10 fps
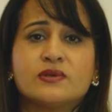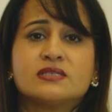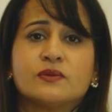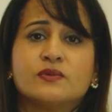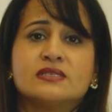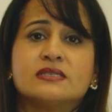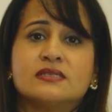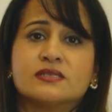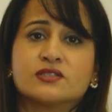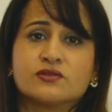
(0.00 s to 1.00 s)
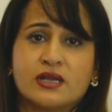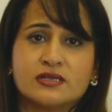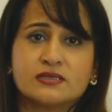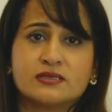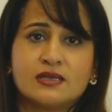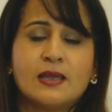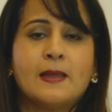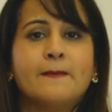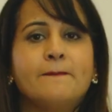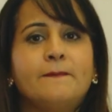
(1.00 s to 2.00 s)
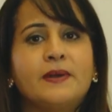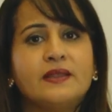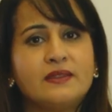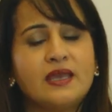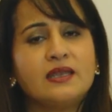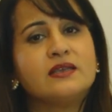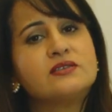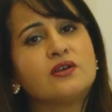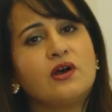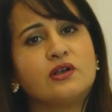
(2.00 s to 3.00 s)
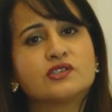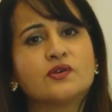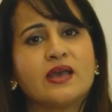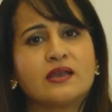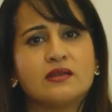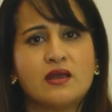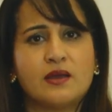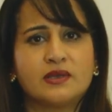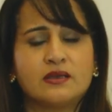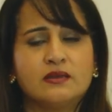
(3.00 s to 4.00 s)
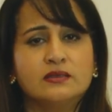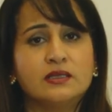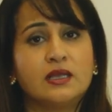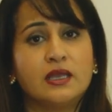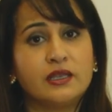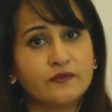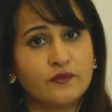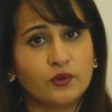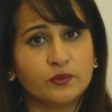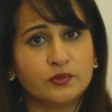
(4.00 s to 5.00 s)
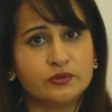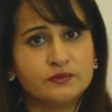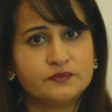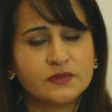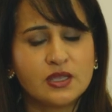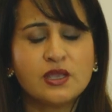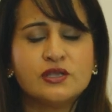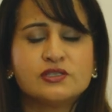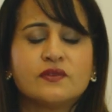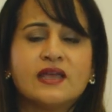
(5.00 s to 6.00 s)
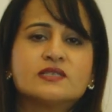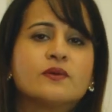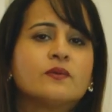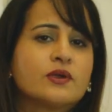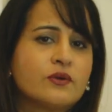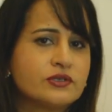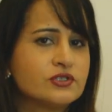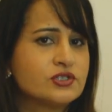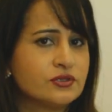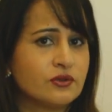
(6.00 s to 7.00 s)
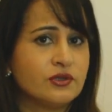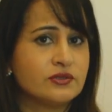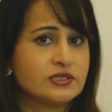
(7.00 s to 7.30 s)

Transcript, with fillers: when someone's in distress, but then is also economical and affordable. So that's what we're going to show you